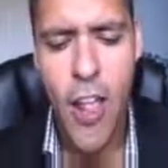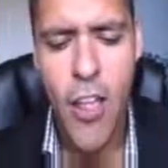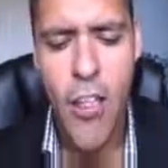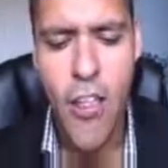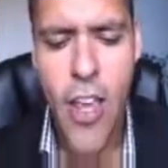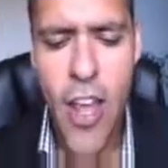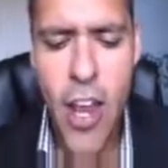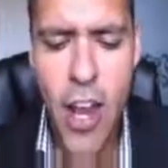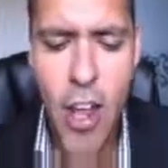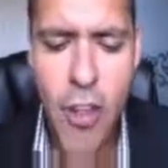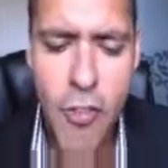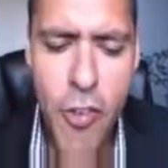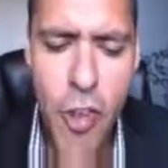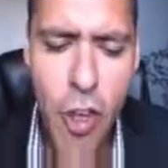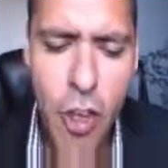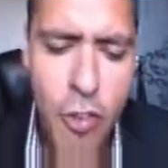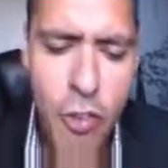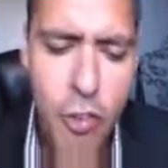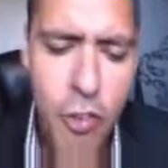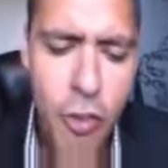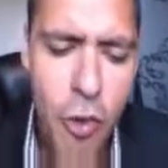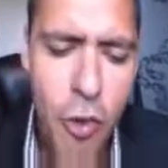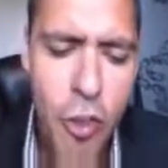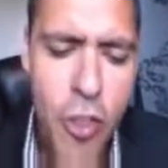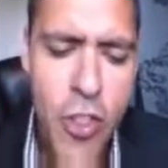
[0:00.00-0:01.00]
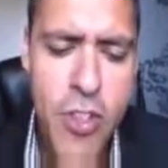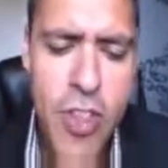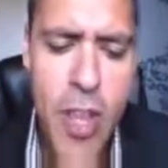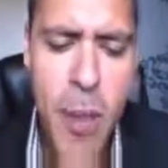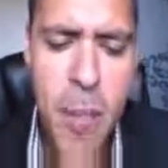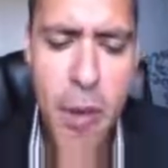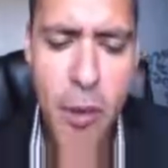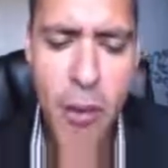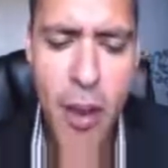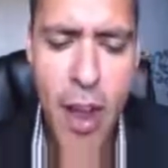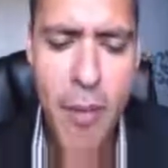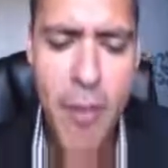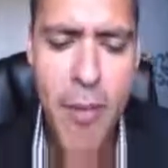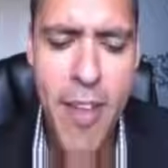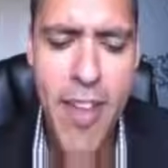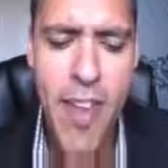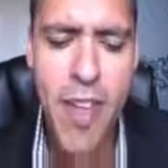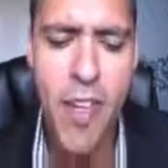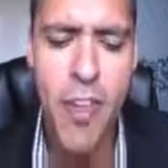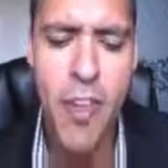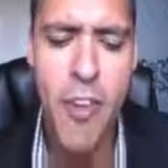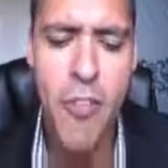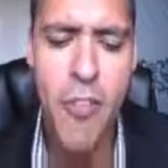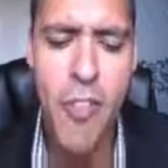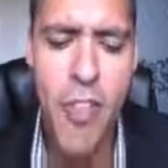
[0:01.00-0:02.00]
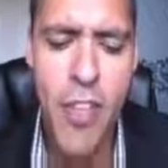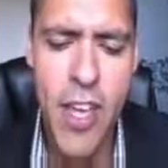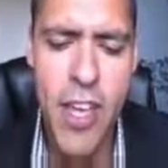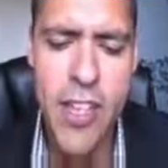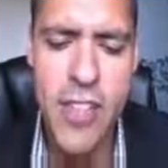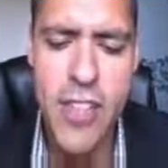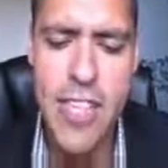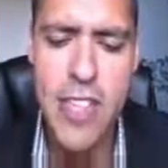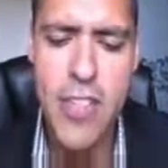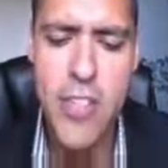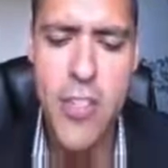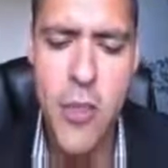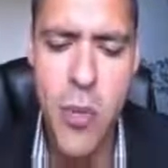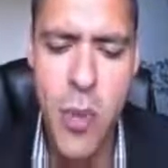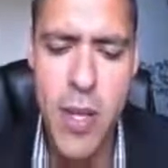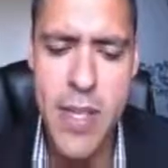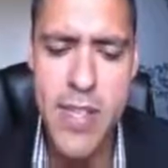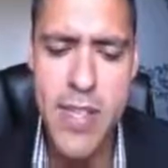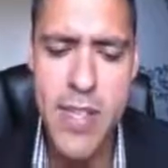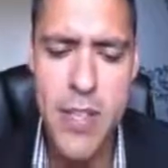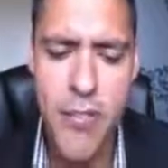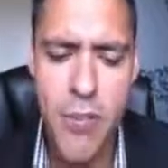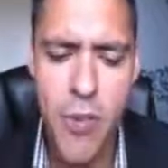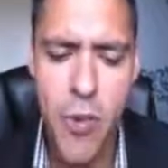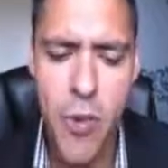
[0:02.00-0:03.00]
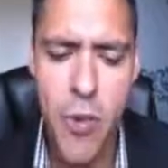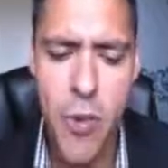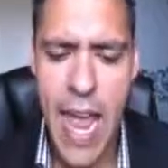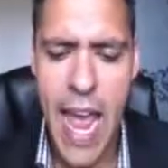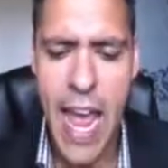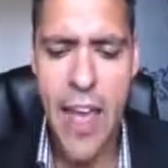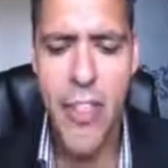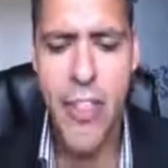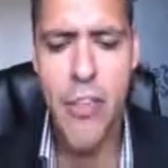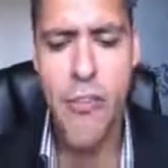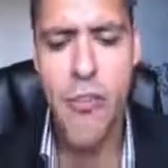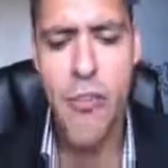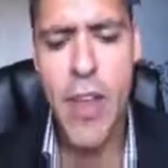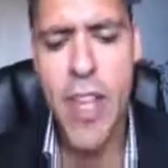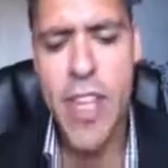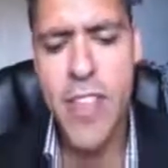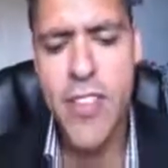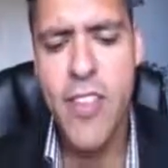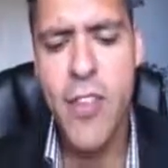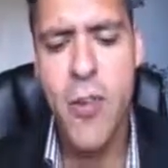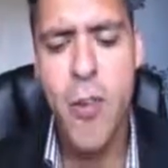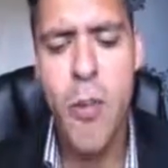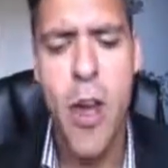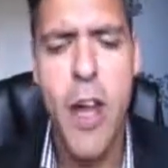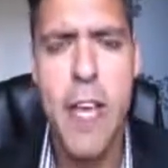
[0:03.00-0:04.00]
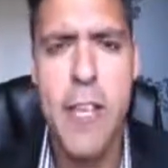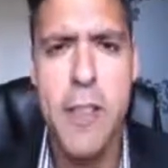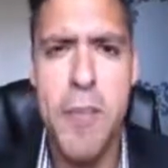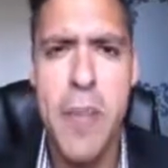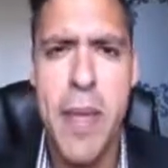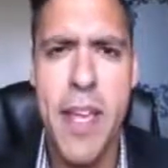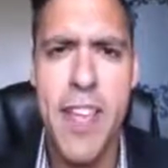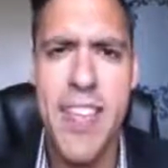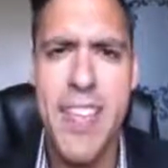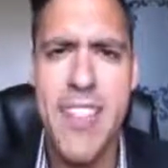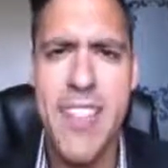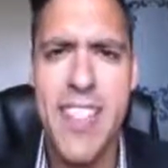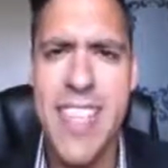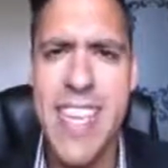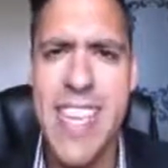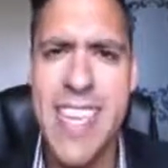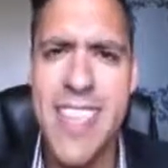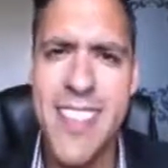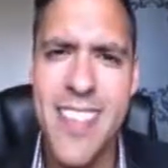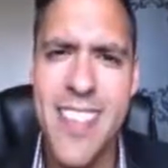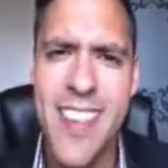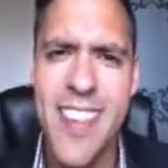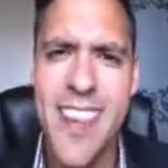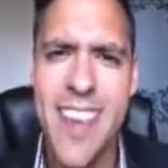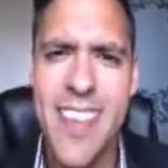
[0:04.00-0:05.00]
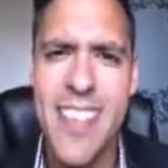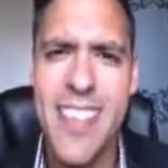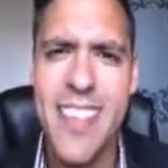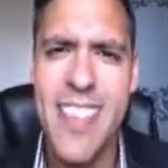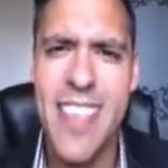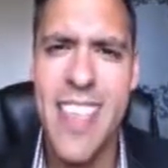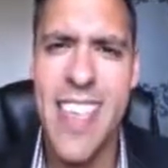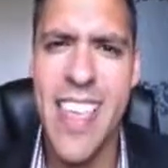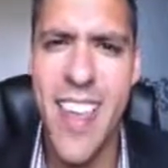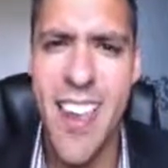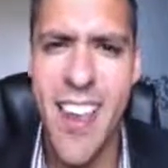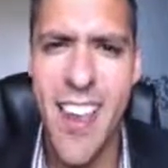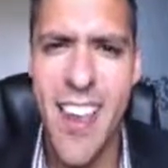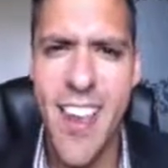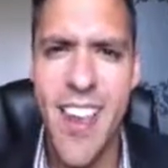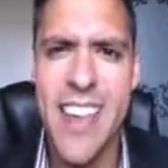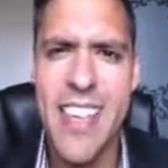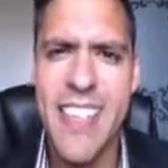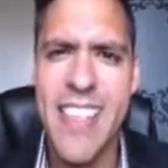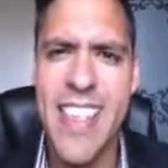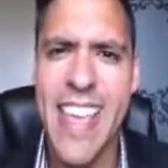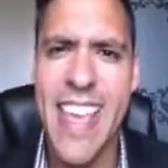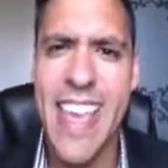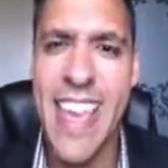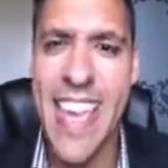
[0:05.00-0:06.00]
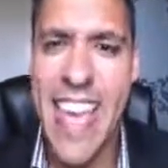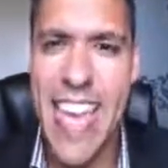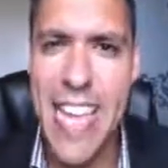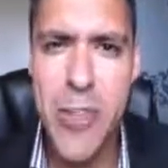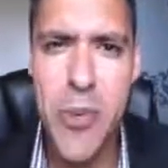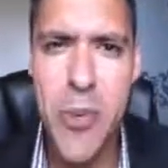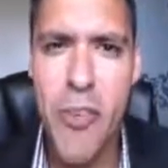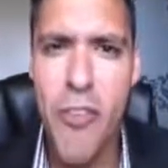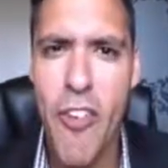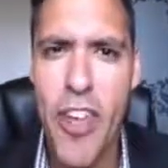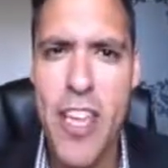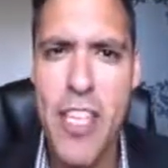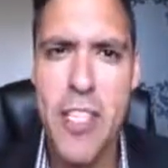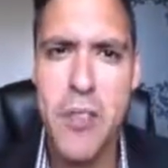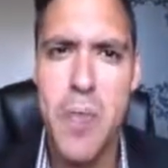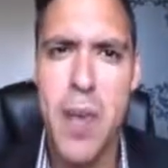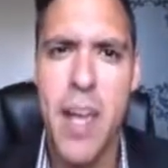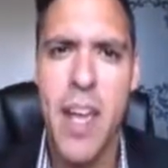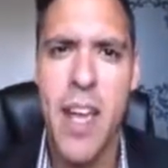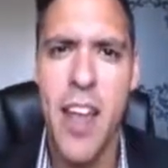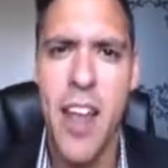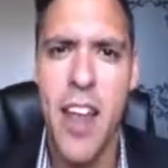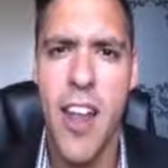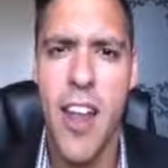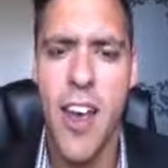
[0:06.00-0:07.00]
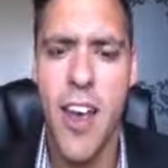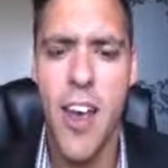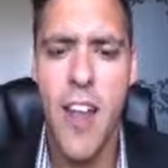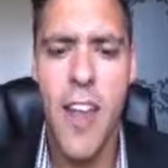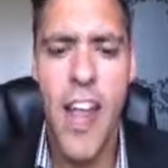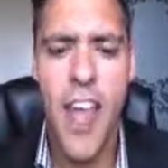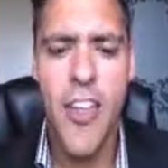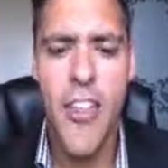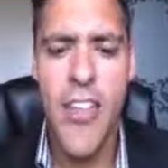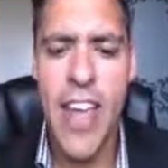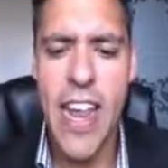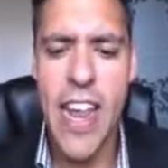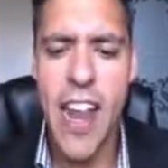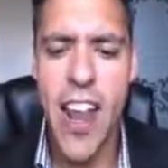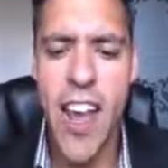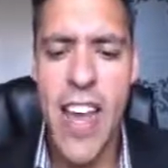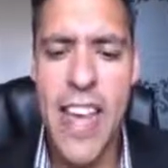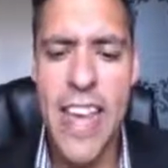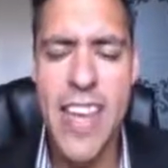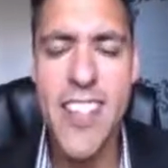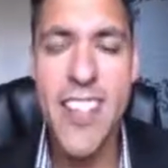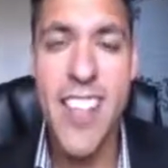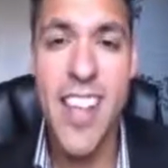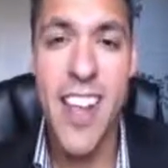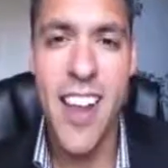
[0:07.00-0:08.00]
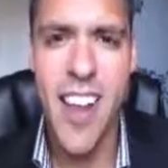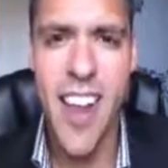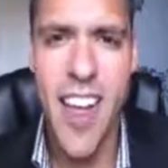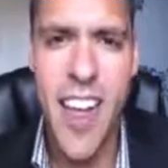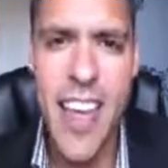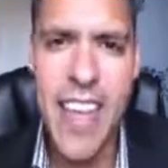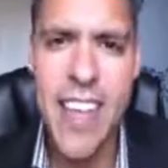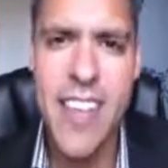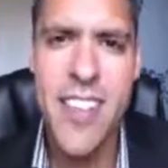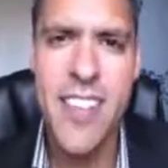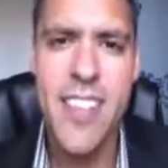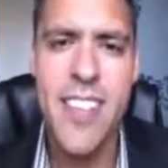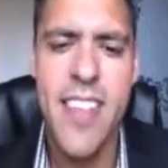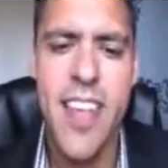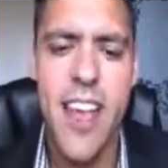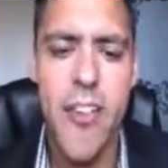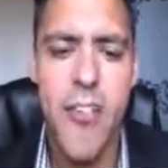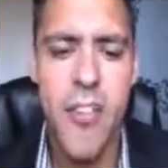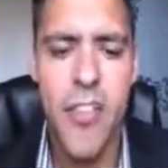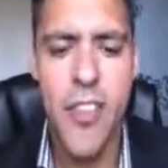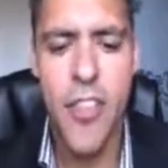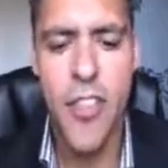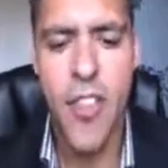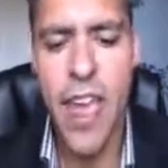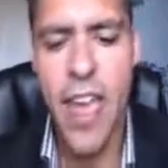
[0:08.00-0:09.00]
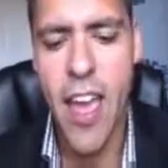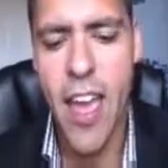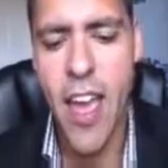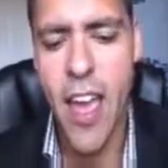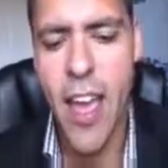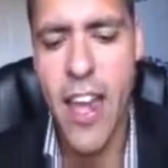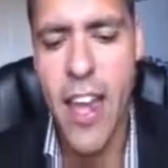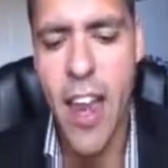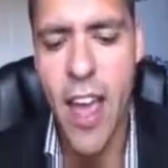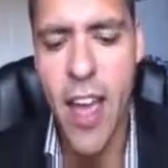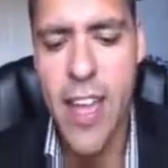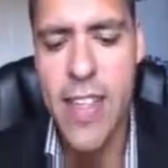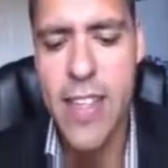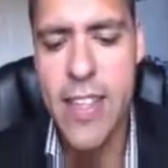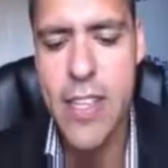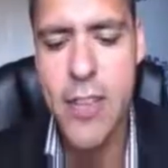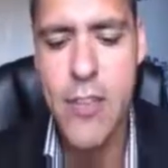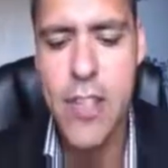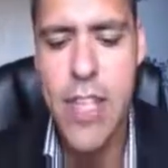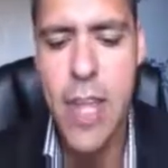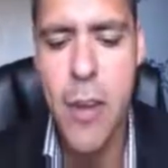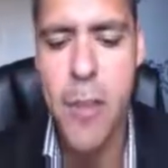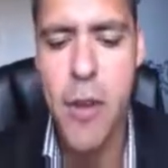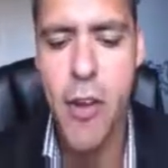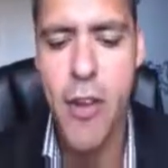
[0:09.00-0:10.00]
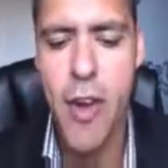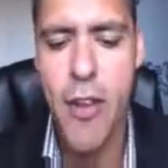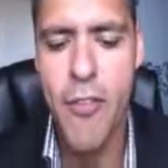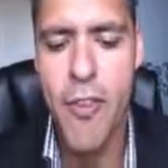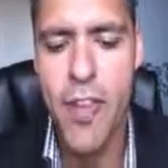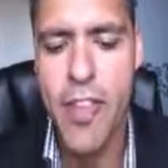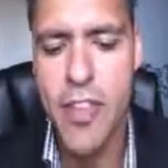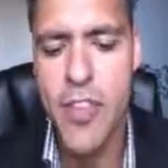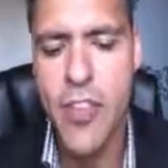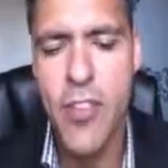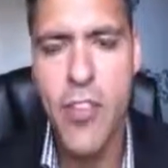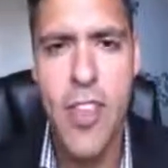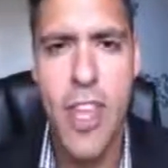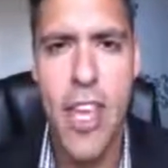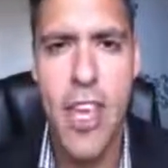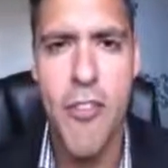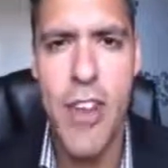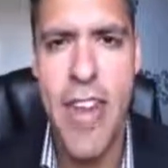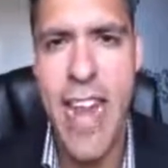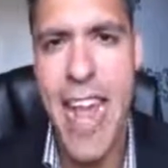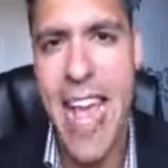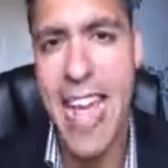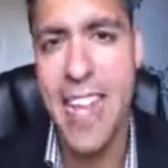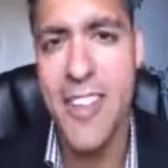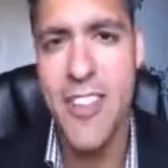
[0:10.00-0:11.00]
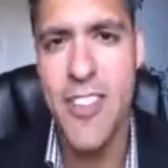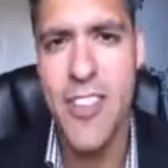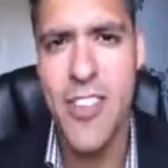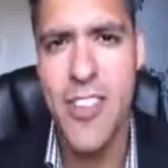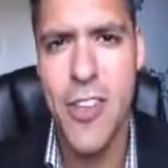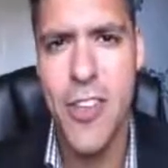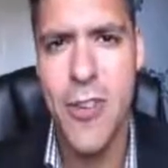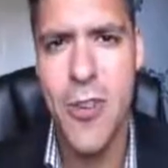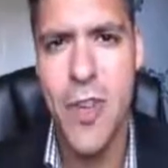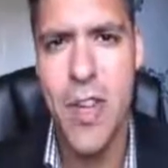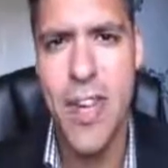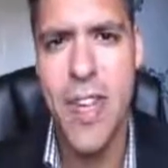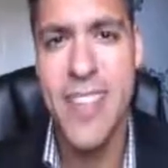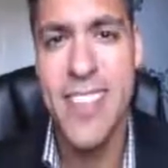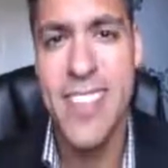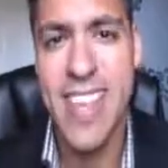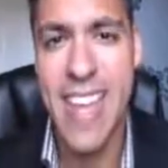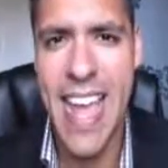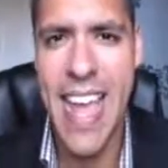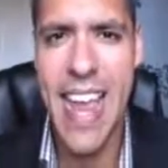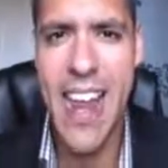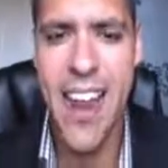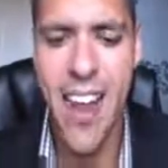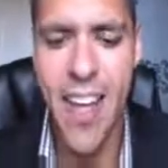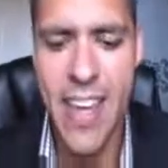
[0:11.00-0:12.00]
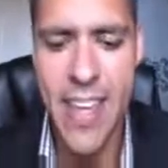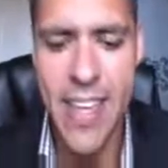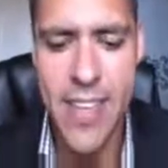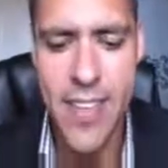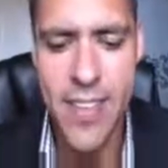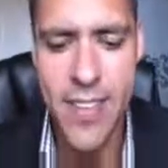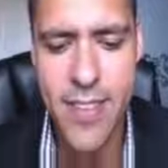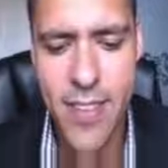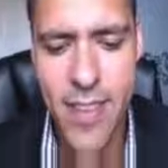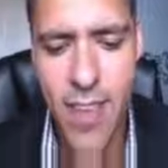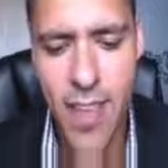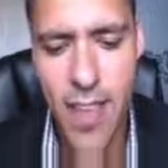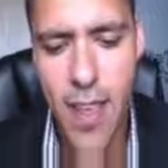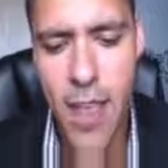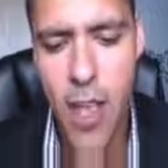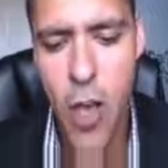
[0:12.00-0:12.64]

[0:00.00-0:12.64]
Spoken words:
Then I've gone for the demographic of 13 to 24. And the reason why is because these guys are the young guys, they engage with Facebook a lot, they like to like stuff, so they are an ideal demographic to serve an ad to get likes.